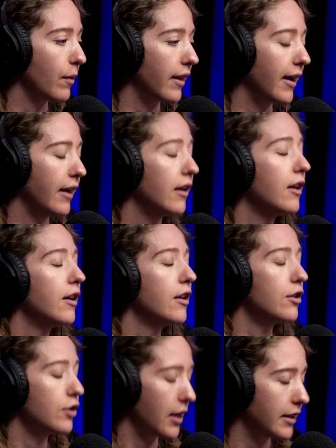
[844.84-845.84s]
were there.
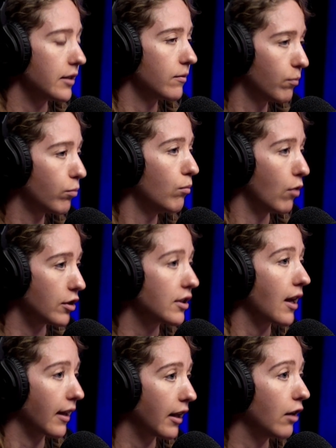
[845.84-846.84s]
Jay's most
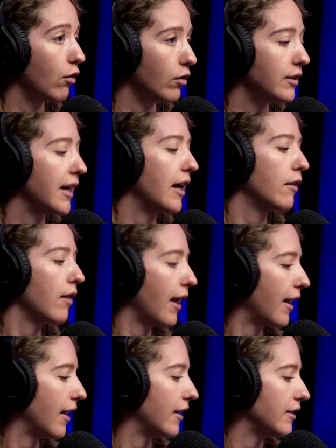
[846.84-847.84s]
likely gone down,
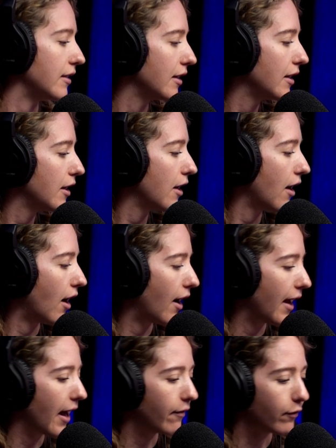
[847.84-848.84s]
and
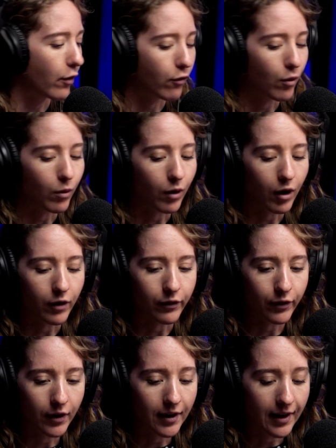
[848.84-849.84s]
I have the rule
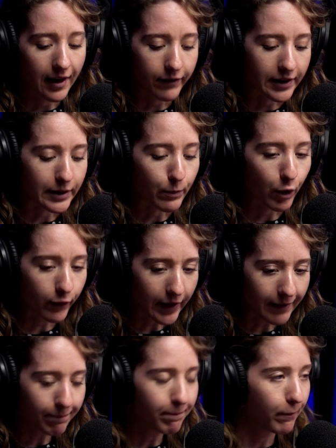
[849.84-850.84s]
of if he's moving,